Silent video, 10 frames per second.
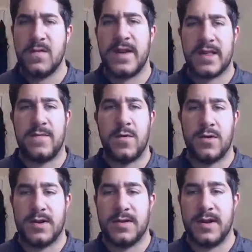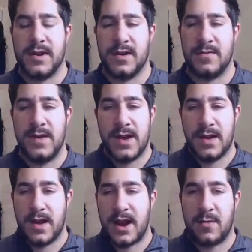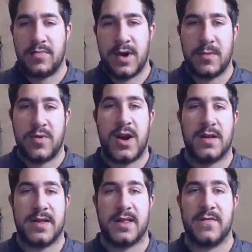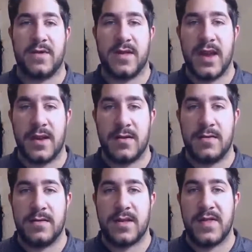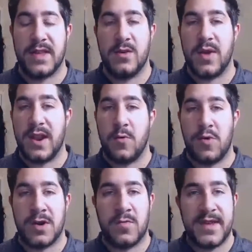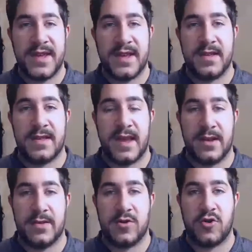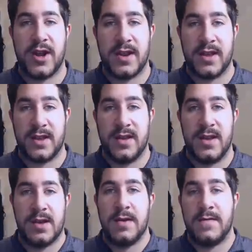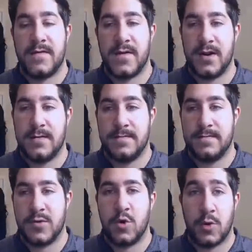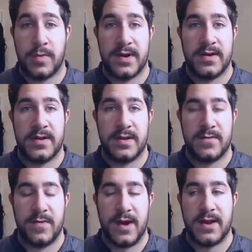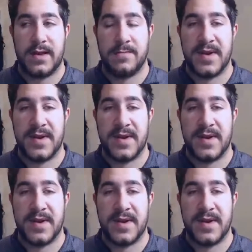Fast forward, our process for sales, and then you get a 1 week sales training from corporate, right?